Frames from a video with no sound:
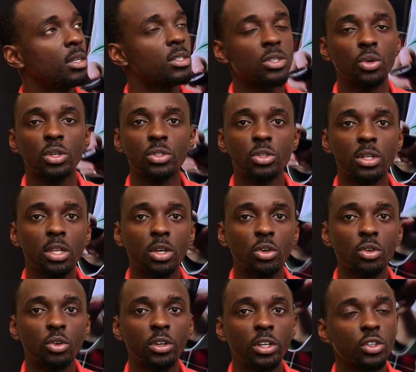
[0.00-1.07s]
So once you click
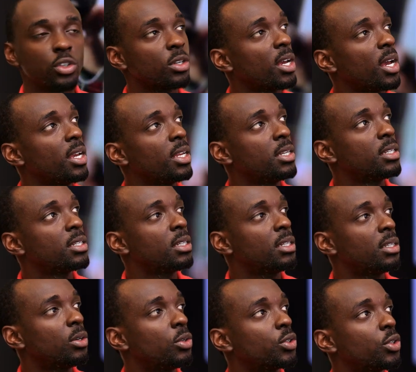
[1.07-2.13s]
on connection guide,
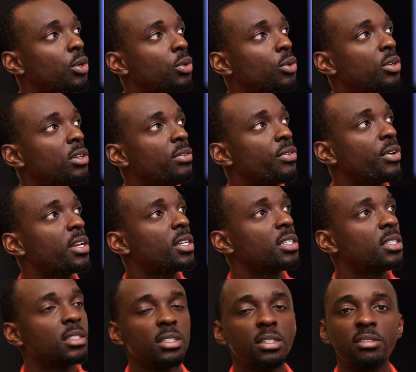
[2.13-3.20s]
they will show you
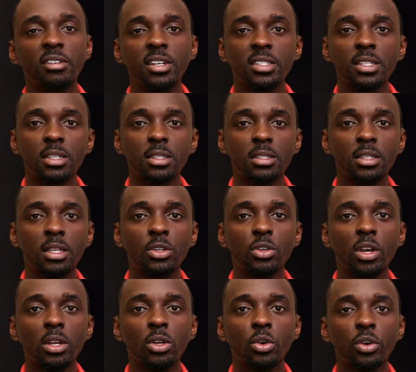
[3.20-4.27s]
different devices that you
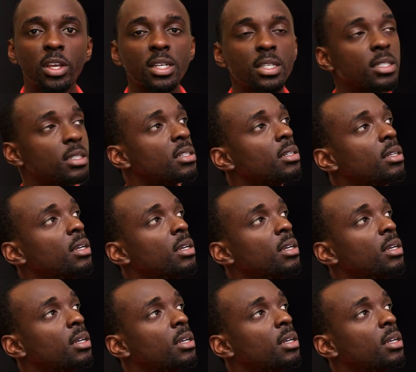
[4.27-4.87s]
can connect.